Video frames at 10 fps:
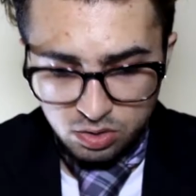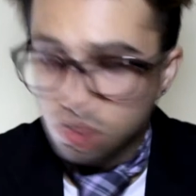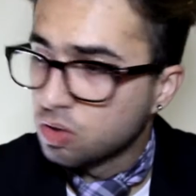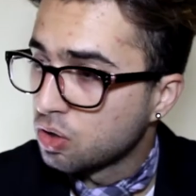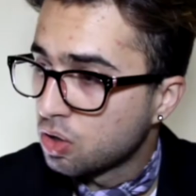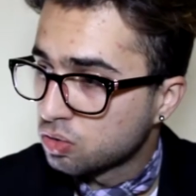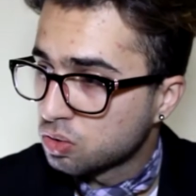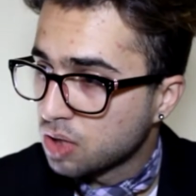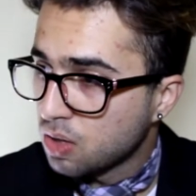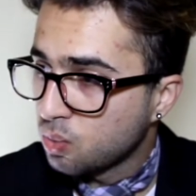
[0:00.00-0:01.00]
So you know
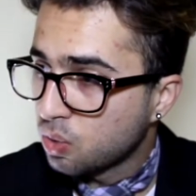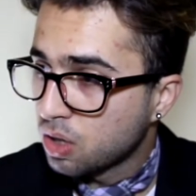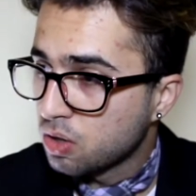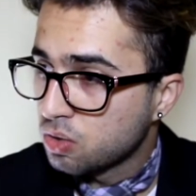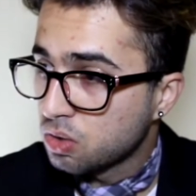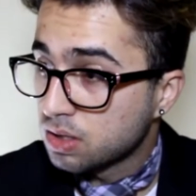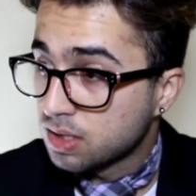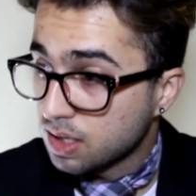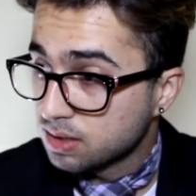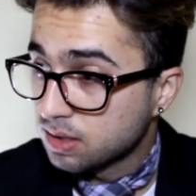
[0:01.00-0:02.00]
today we're gonna do the
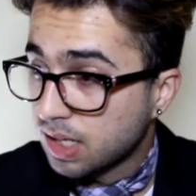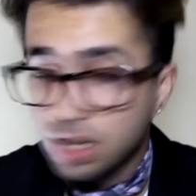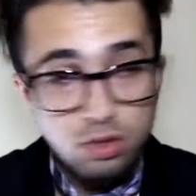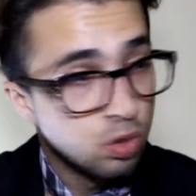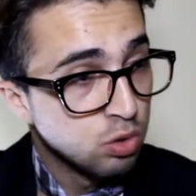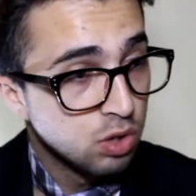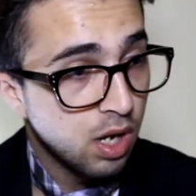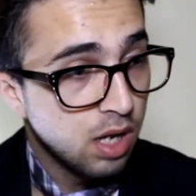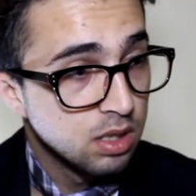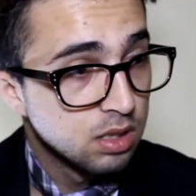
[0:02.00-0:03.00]
test, like I told you
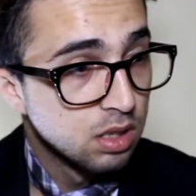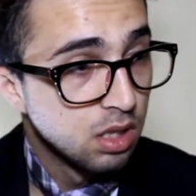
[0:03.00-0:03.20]
guys,